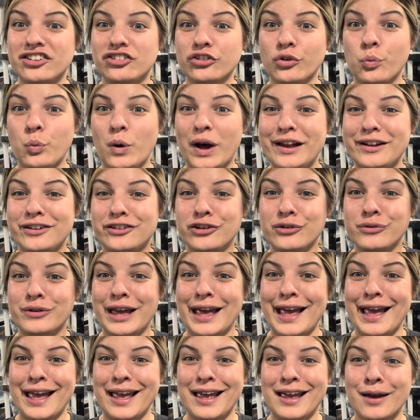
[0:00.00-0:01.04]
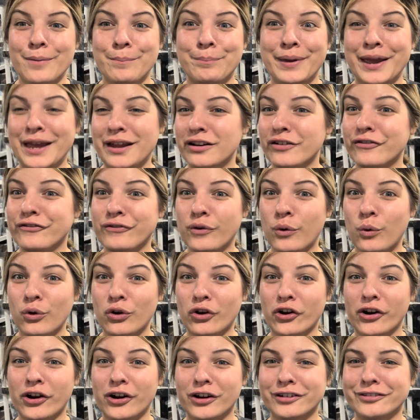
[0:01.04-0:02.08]
Y2K
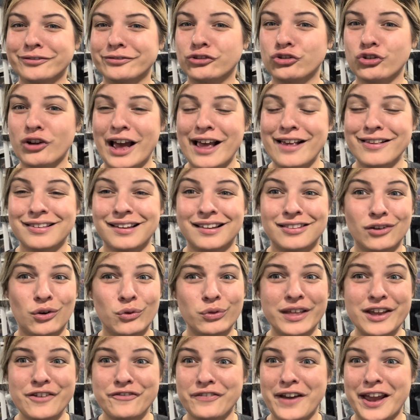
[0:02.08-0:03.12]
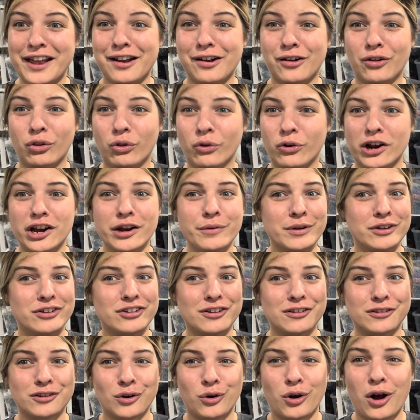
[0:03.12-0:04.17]
pinafore dress. It's only Faded Glory, which
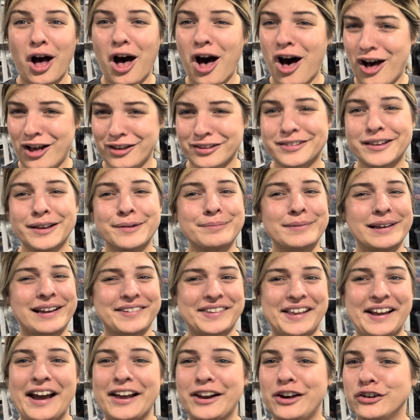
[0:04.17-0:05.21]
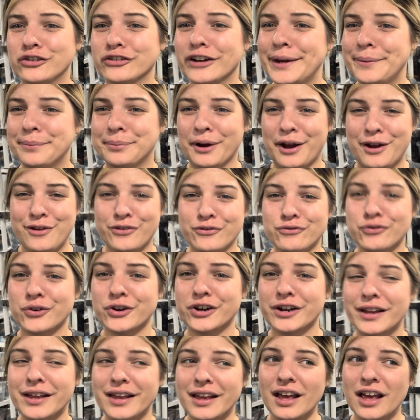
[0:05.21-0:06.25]
is awesome because I got a great price for
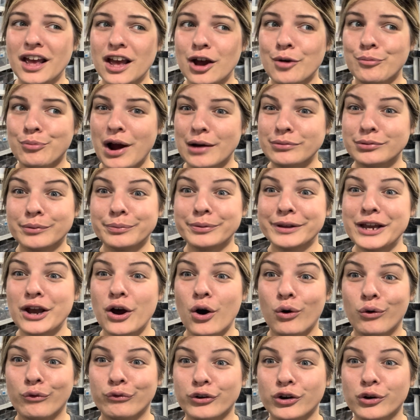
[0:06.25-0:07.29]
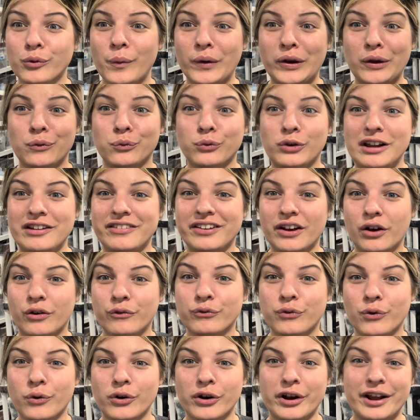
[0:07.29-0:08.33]
it. Probably over what it retailed
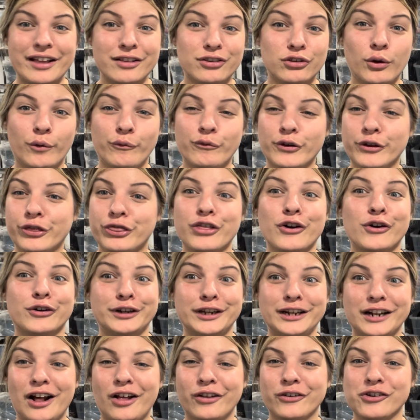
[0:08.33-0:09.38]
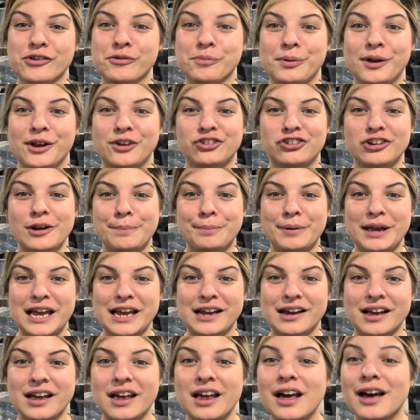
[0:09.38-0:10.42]
for. It sold for $30 plus
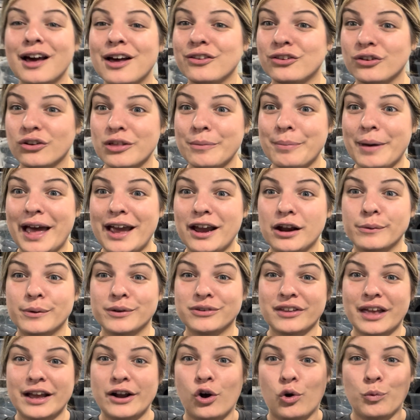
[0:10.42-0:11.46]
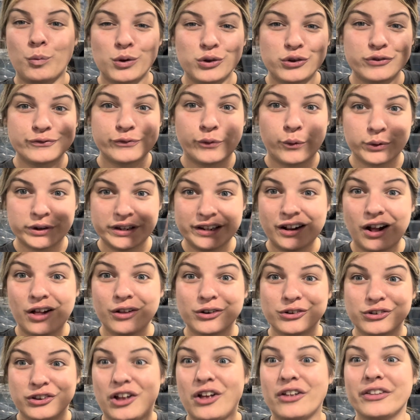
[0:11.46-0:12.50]
shipping. So the buyer was like almost
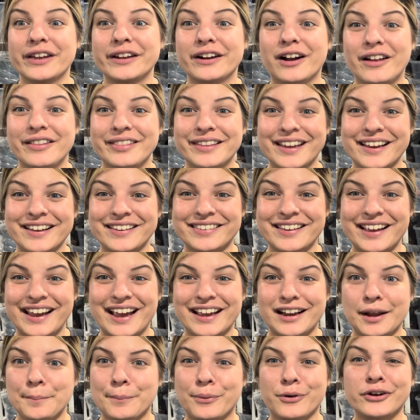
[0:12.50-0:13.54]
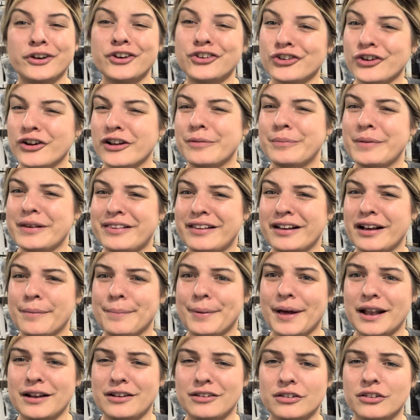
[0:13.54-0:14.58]
$40 all in on this, and I'm pretty sure it's missing a
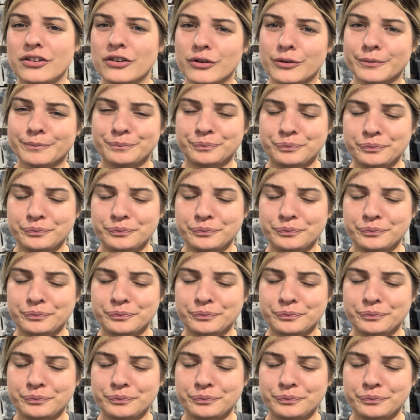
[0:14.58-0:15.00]
button too,